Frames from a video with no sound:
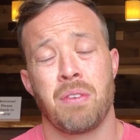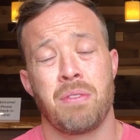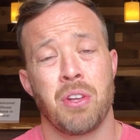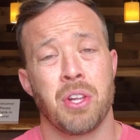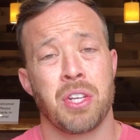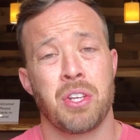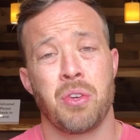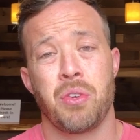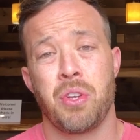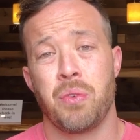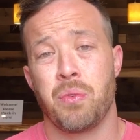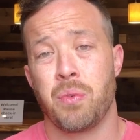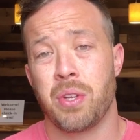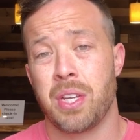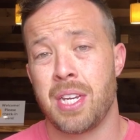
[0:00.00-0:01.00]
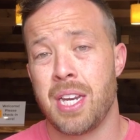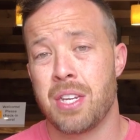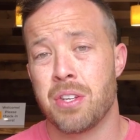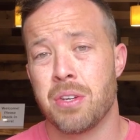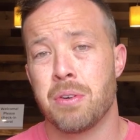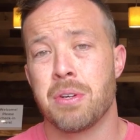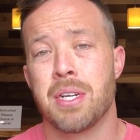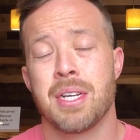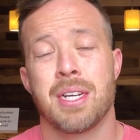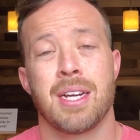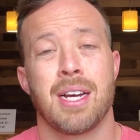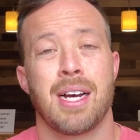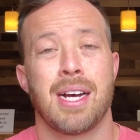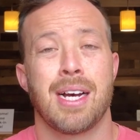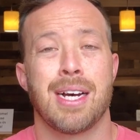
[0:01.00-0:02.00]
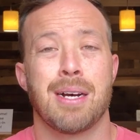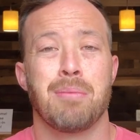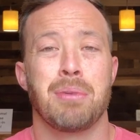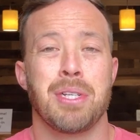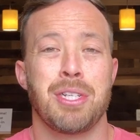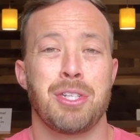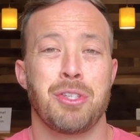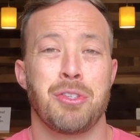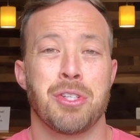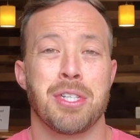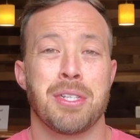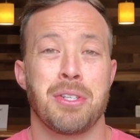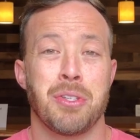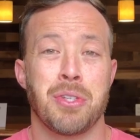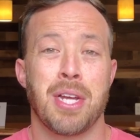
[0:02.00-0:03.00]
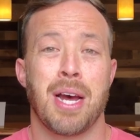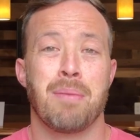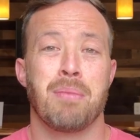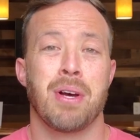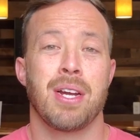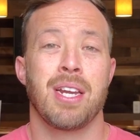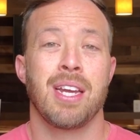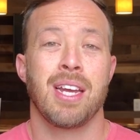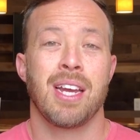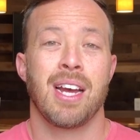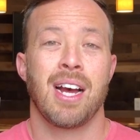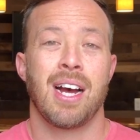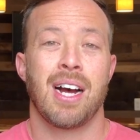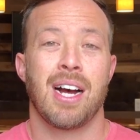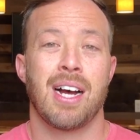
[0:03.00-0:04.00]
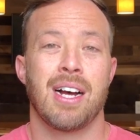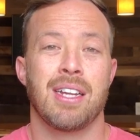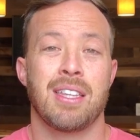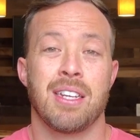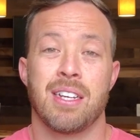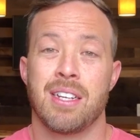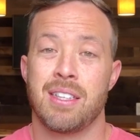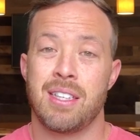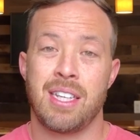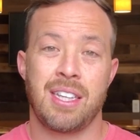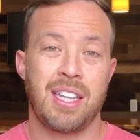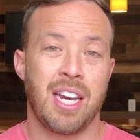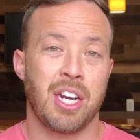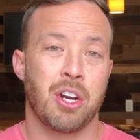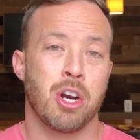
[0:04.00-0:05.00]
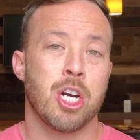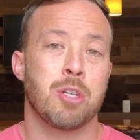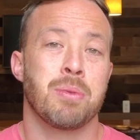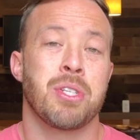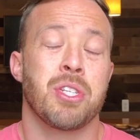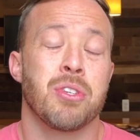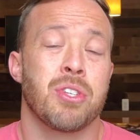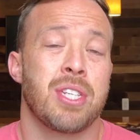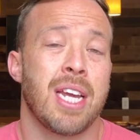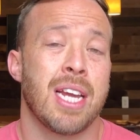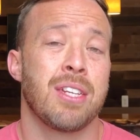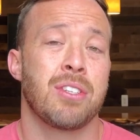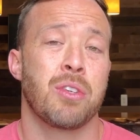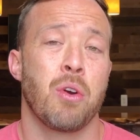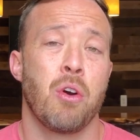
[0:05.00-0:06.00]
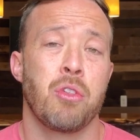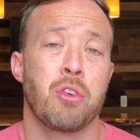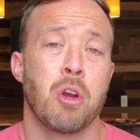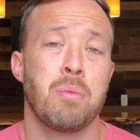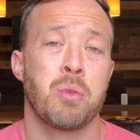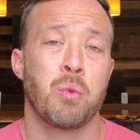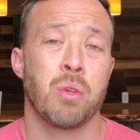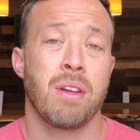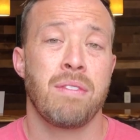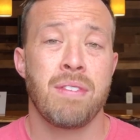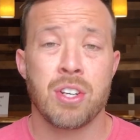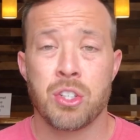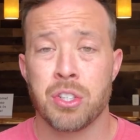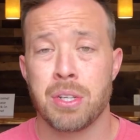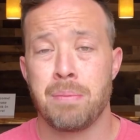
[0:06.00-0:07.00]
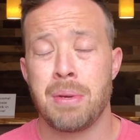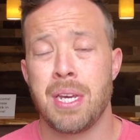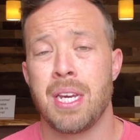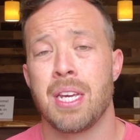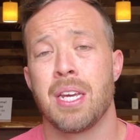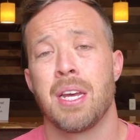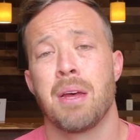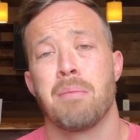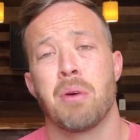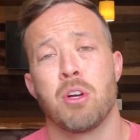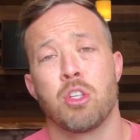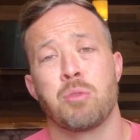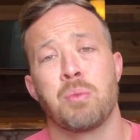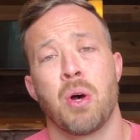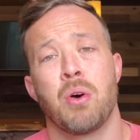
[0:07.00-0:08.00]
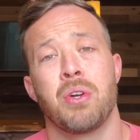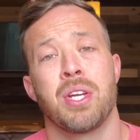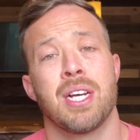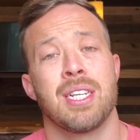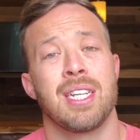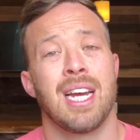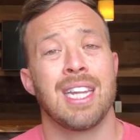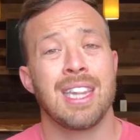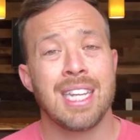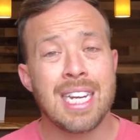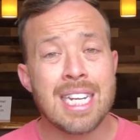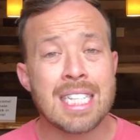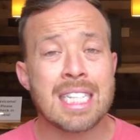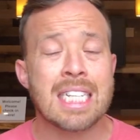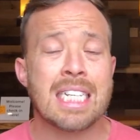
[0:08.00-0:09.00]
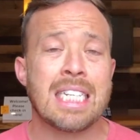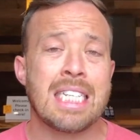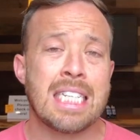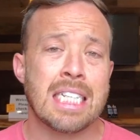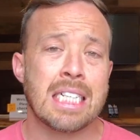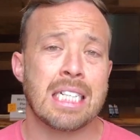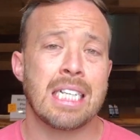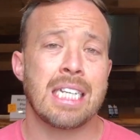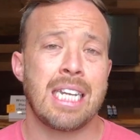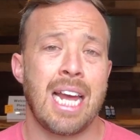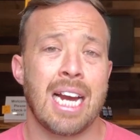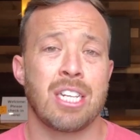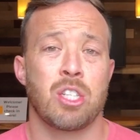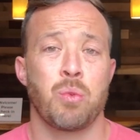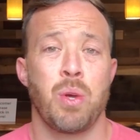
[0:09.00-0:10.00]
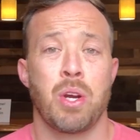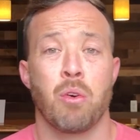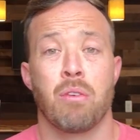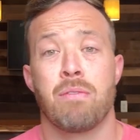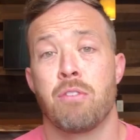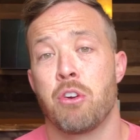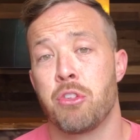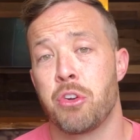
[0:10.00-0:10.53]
really need to, please do that. But the encouragement still stands. Growth groups will officially be postponed at least until next week or further notice.